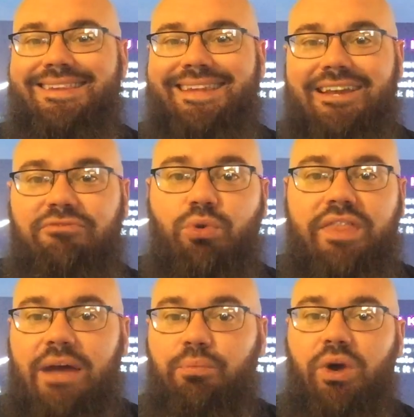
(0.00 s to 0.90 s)
a link for
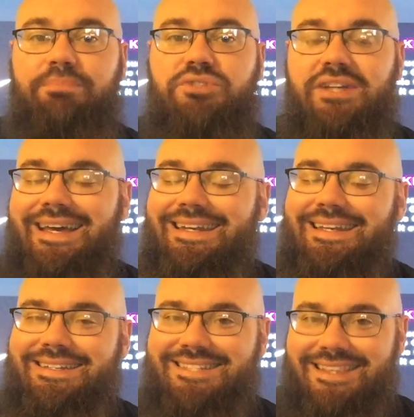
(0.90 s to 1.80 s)
that website
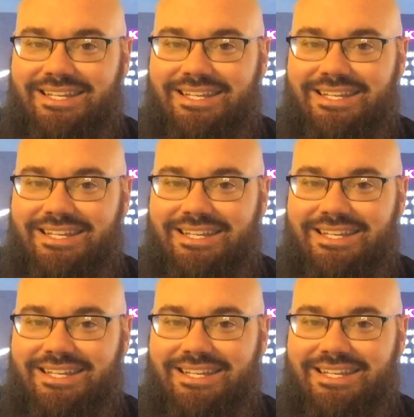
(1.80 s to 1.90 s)
is in